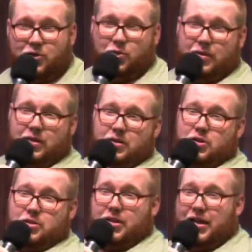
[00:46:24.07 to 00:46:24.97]
You be the
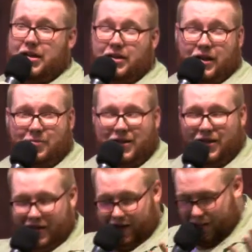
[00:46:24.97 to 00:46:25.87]
judge of that, not
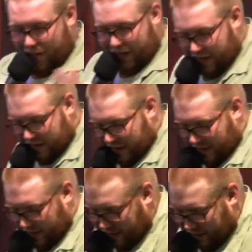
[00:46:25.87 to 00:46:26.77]
me, anyway.
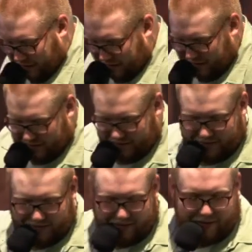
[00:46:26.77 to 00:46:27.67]
Uh,
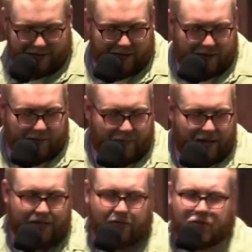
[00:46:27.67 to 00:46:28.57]

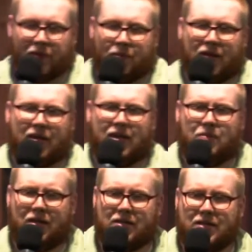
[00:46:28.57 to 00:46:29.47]
but I do spank my
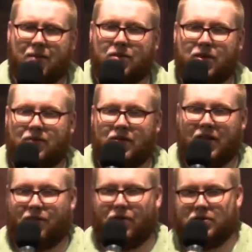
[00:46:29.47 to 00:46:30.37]
kid because I believe in
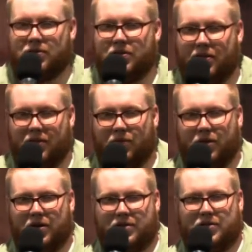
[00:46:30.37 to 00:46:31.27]
that verse
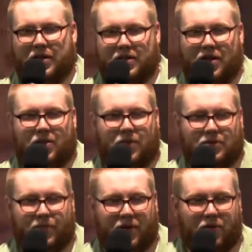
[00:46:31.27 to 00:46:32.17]
where they talk
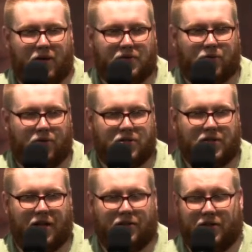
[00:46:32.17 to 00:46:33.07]
about spare the rod, spoil the
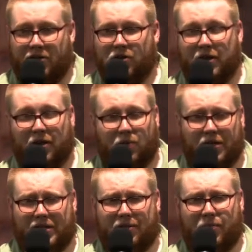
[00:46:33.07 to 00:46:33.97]
child, and you can get
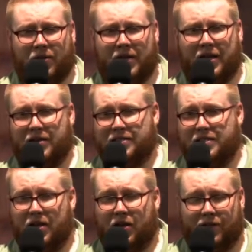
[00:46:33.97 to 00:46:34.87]
really deep on that and a
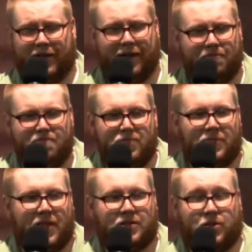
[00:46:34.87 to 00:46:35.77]
study on that.
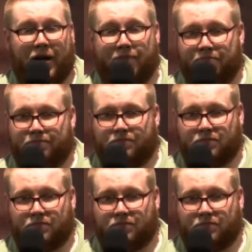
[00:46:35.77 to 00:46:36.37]
That's great.